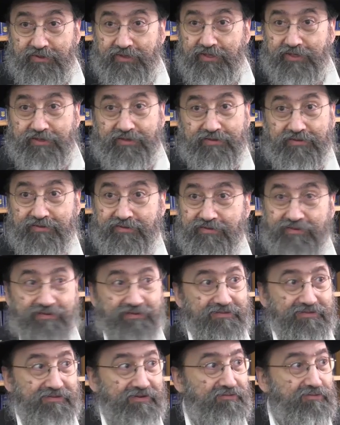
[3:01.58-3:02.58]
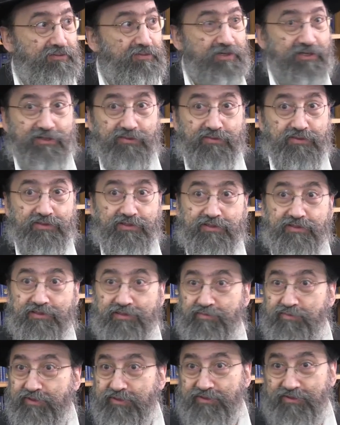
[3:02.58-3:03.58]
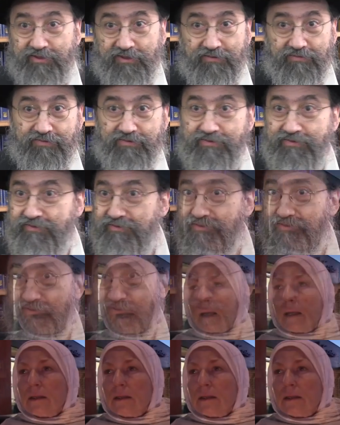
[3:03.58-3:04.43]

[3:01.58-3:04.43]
I had everybody was here, the police officers.